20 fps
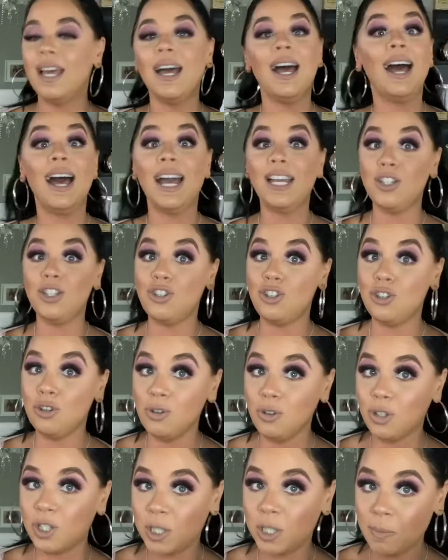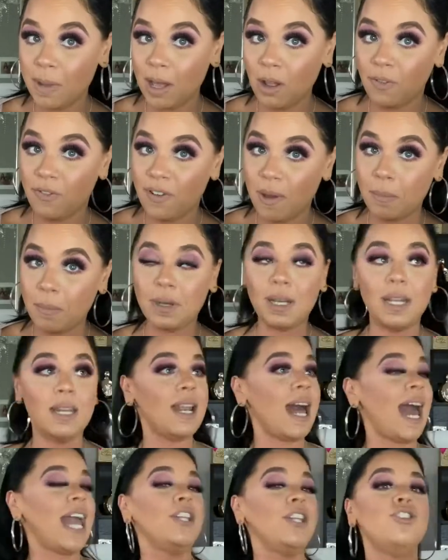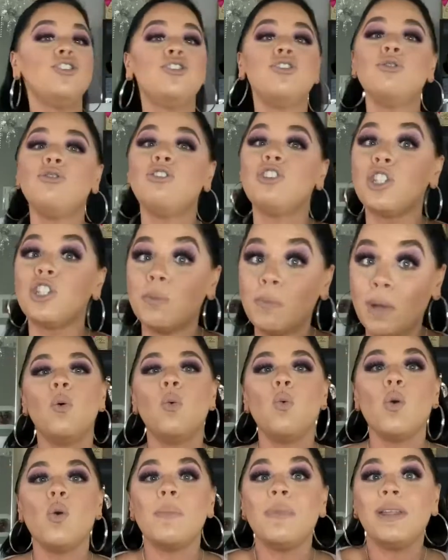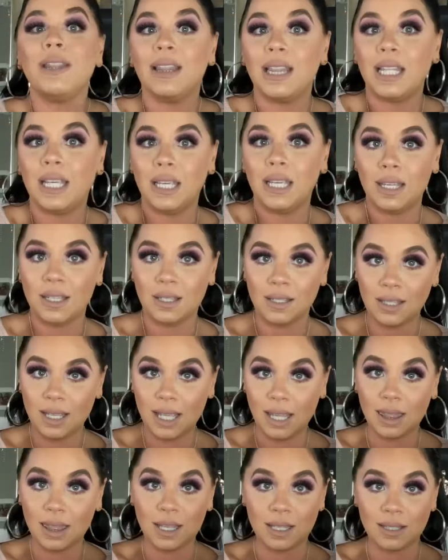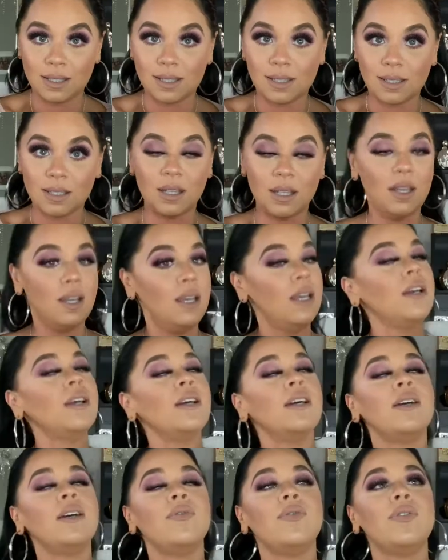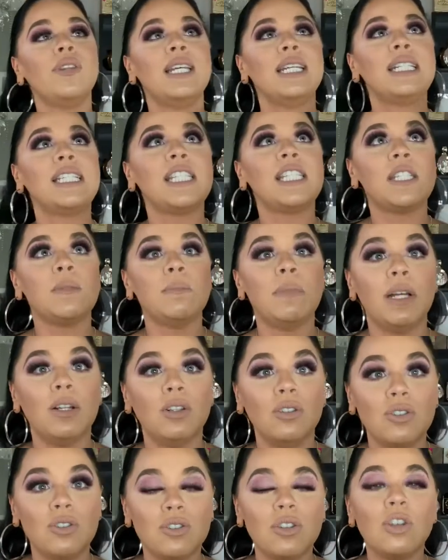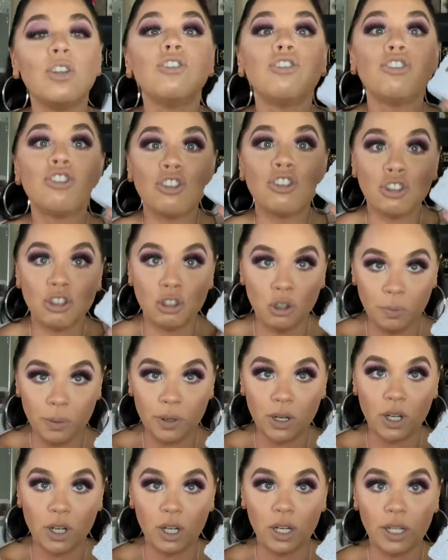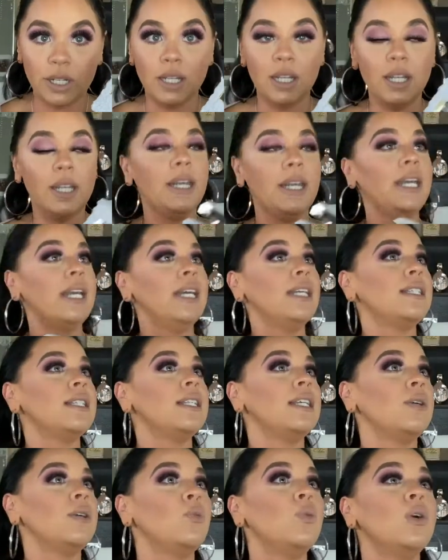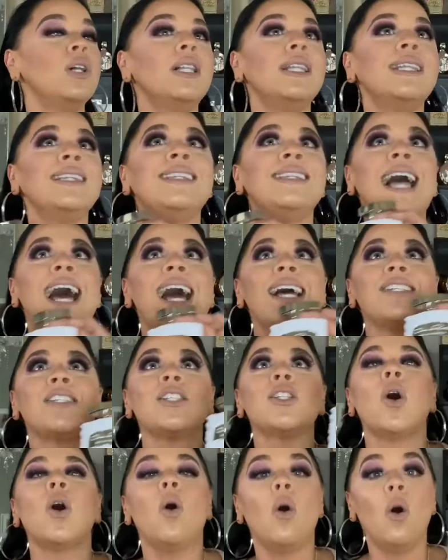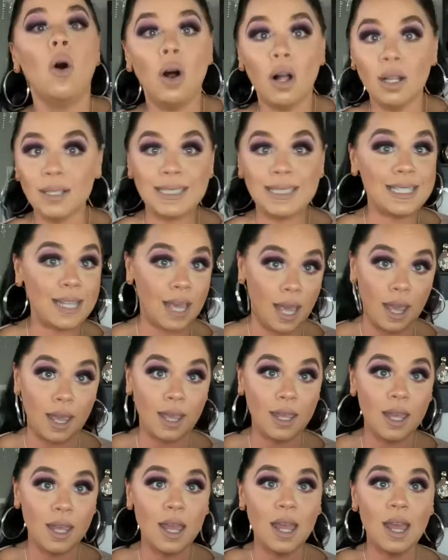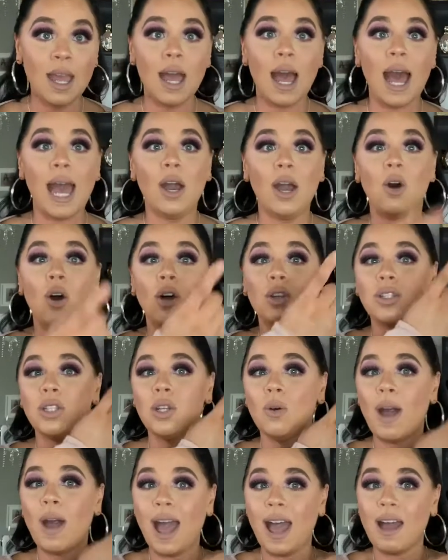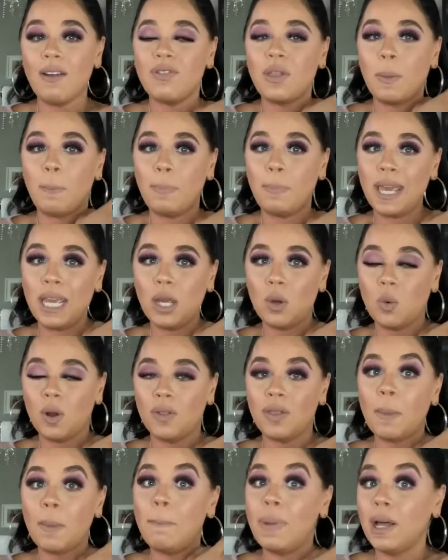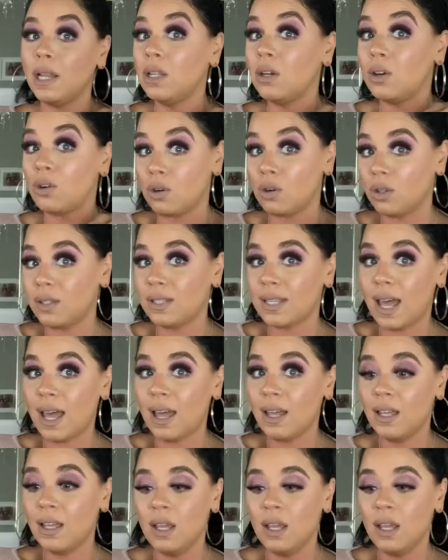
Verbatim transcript: I do smell feminine. I do smell womanly in this. It smells super good. It will last all day. I also have the pink one, the Bella Rosa,